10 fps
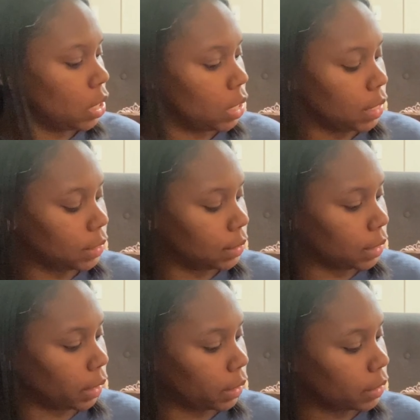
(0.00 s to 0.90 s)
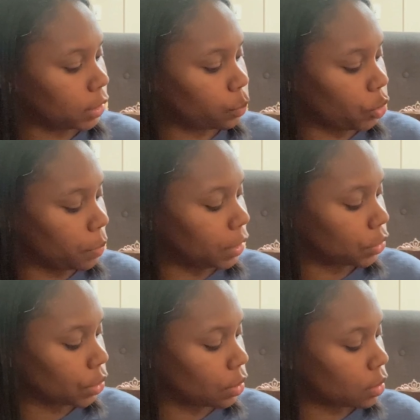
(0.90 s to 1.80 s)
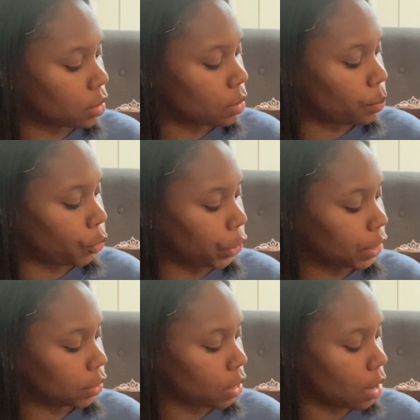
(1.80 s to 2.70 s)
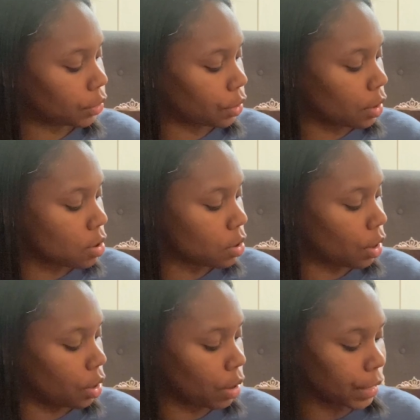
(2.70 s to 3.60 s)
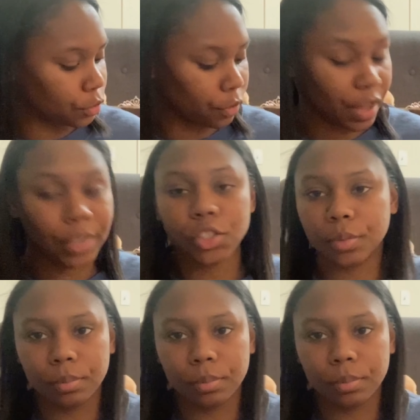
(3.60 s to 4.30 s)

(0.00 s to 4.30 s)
It says, boy meets girl, boy stalks girl, girl gets revenge.